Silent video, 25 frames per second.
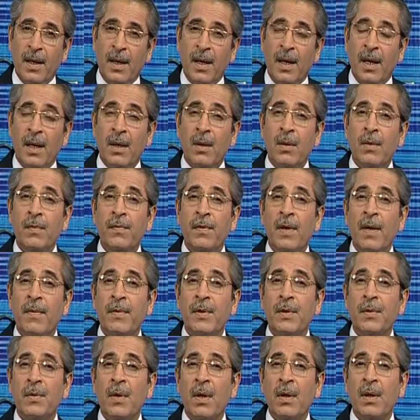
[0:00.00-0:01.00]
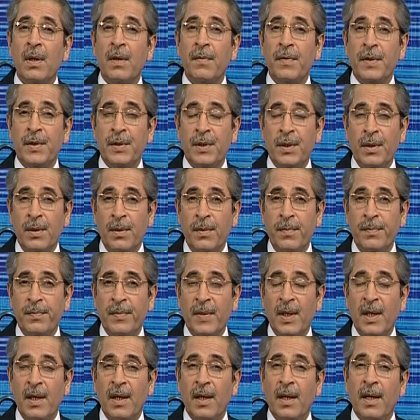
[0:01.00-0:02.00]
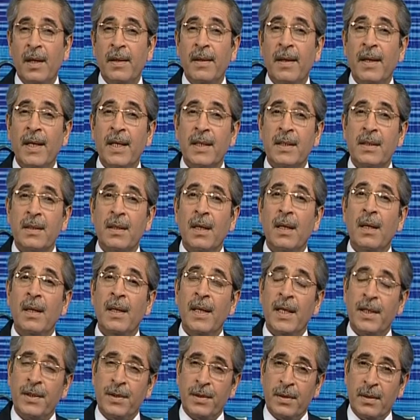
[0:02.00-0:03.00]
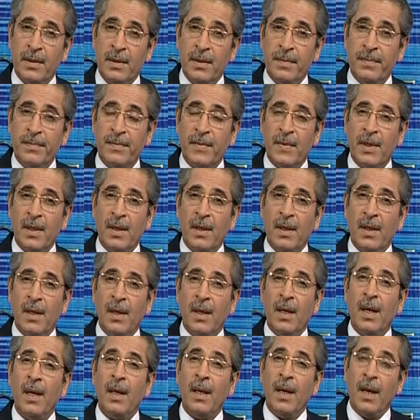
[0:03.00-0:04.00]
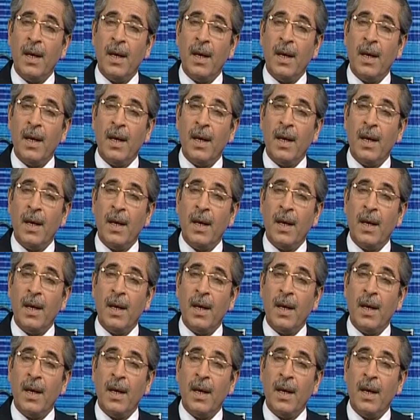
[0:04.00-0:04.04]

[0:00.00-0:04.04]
I look forward to talking with you in the next lecture. Allah